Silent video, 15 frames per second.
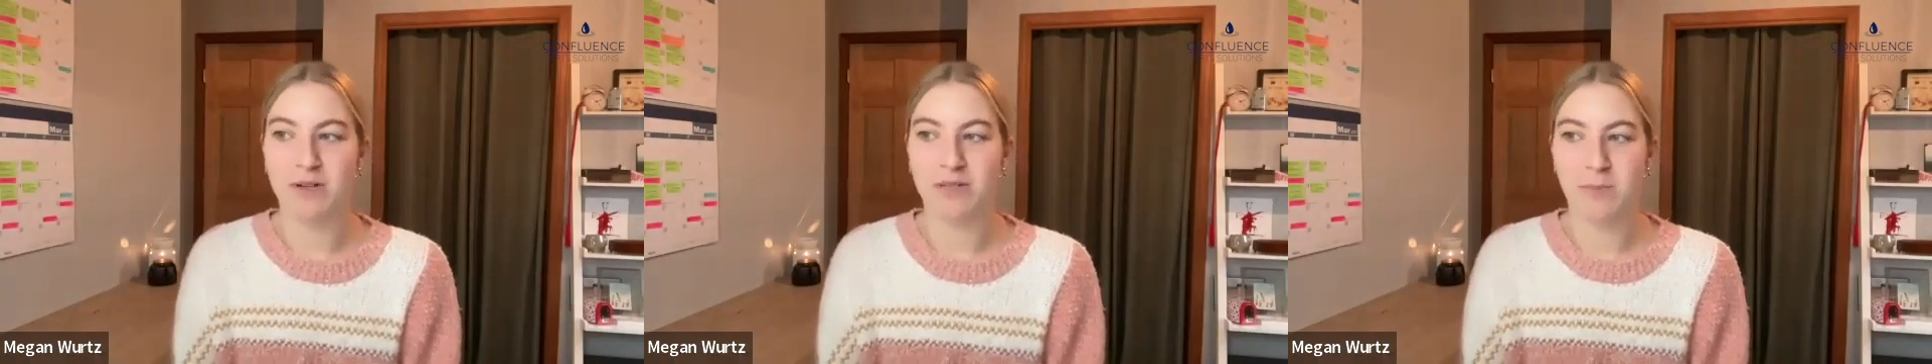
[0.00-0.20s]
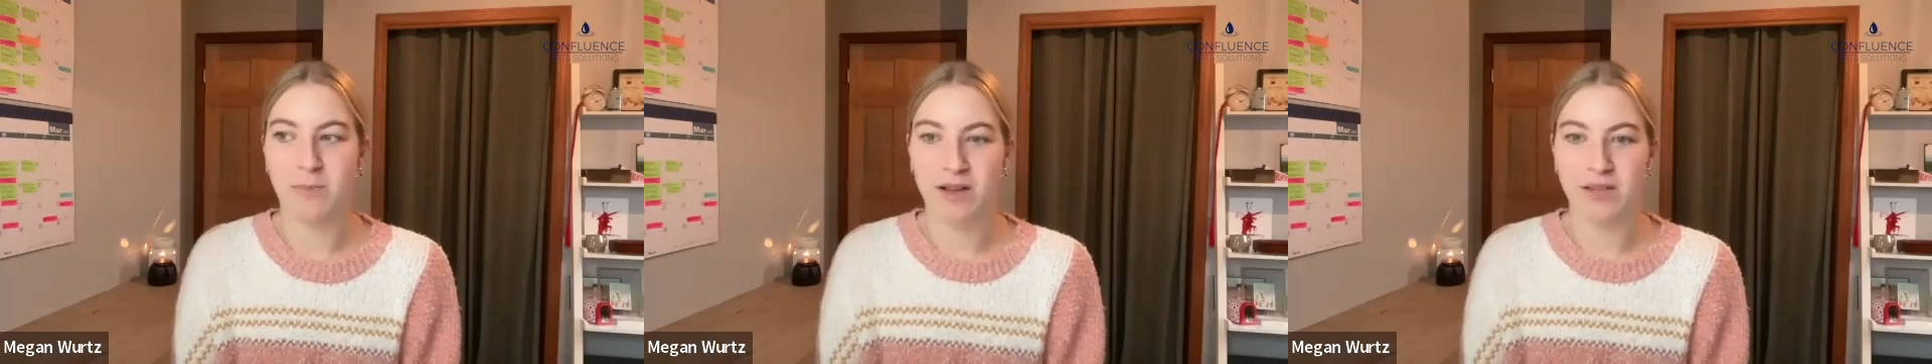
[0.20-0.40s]

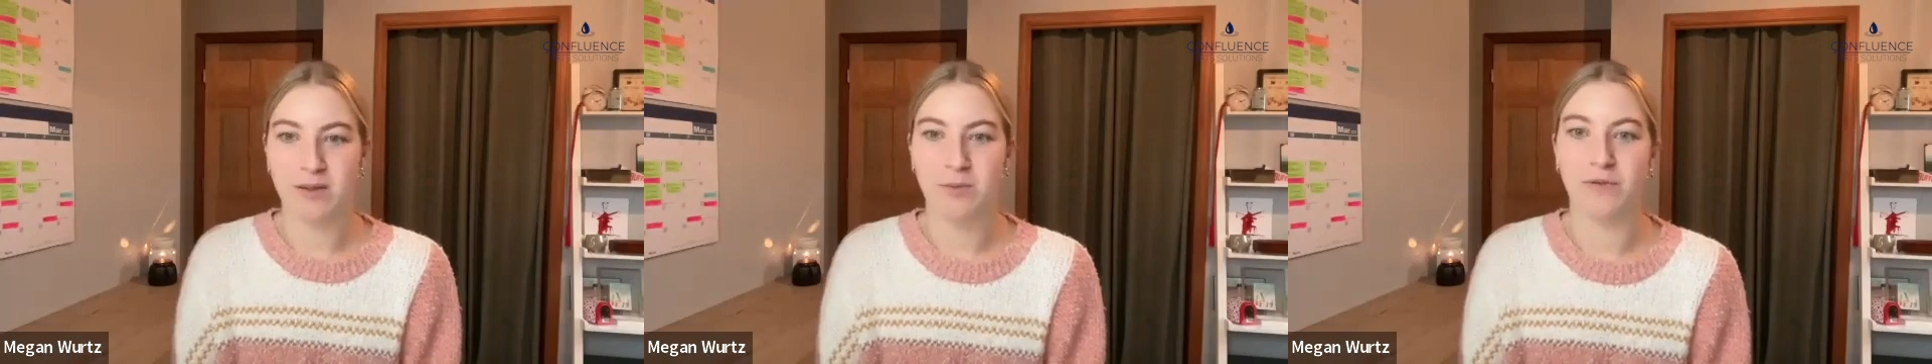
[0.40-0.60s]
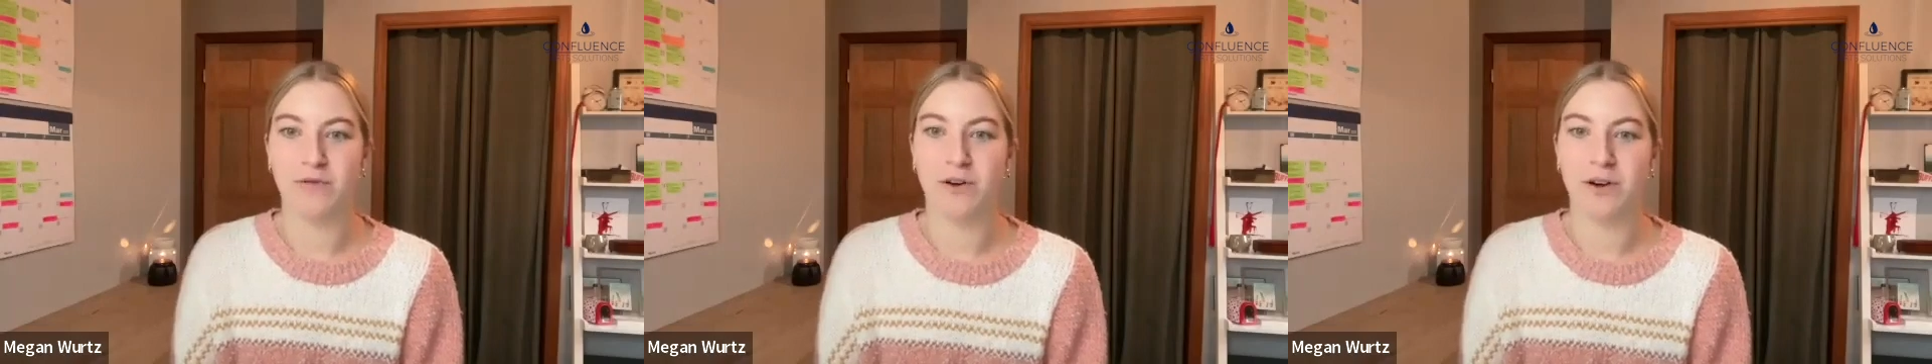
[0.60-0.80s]
what's
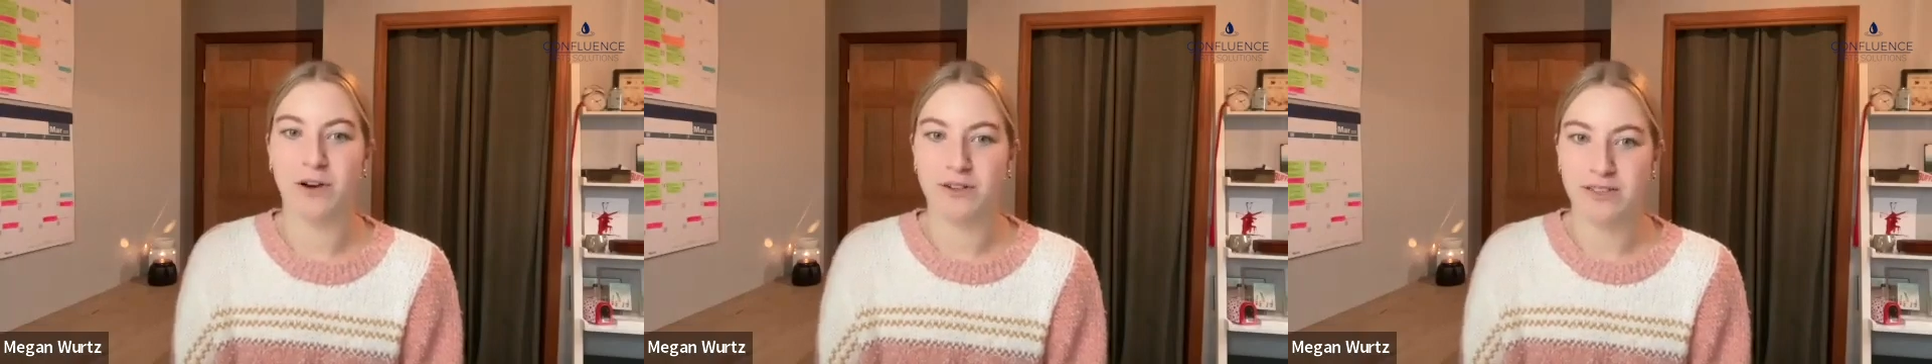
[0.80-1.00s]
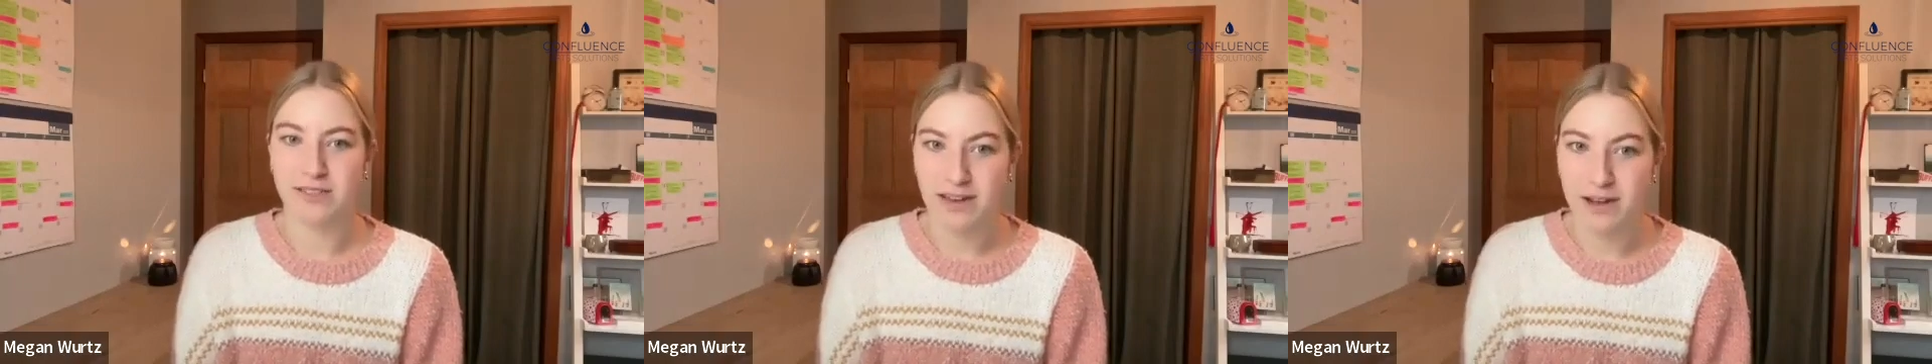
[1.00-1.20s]
possible for
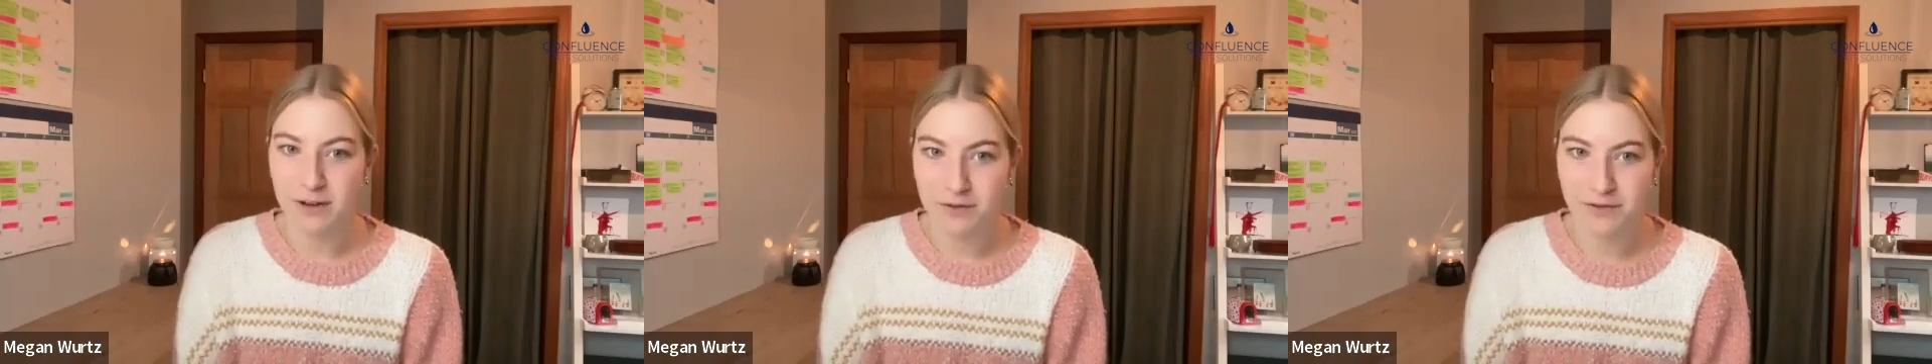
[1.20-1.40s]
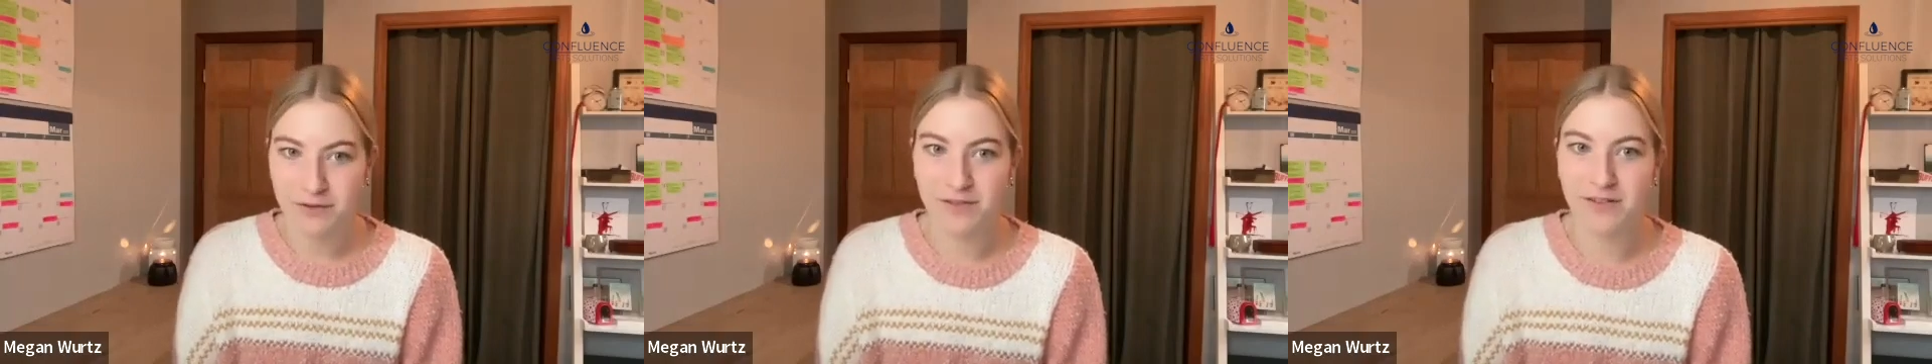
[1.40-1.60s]

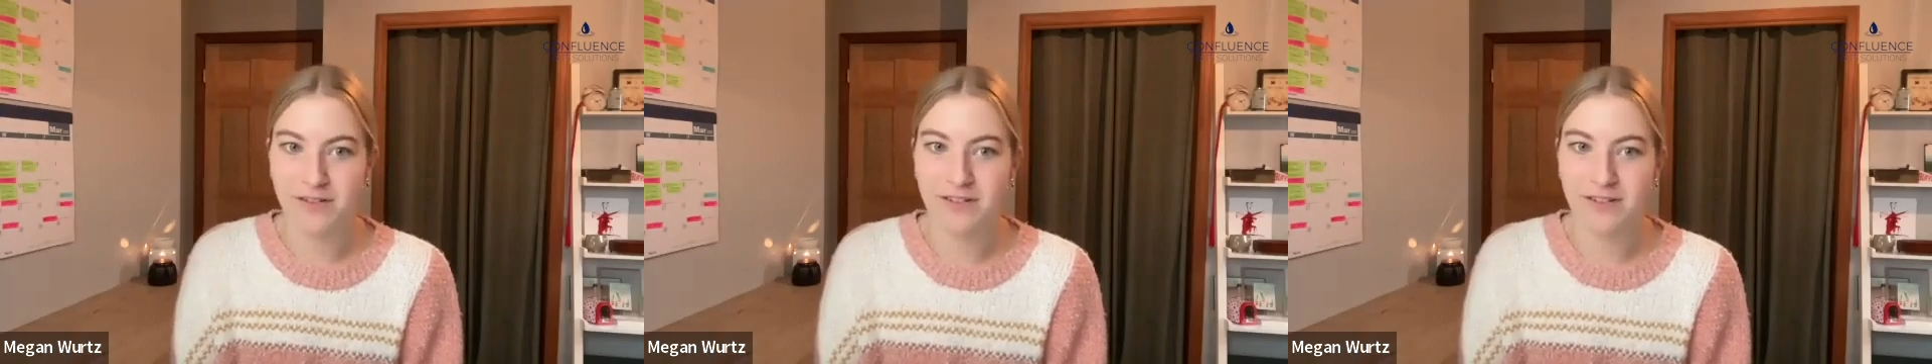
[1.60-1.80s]
yourself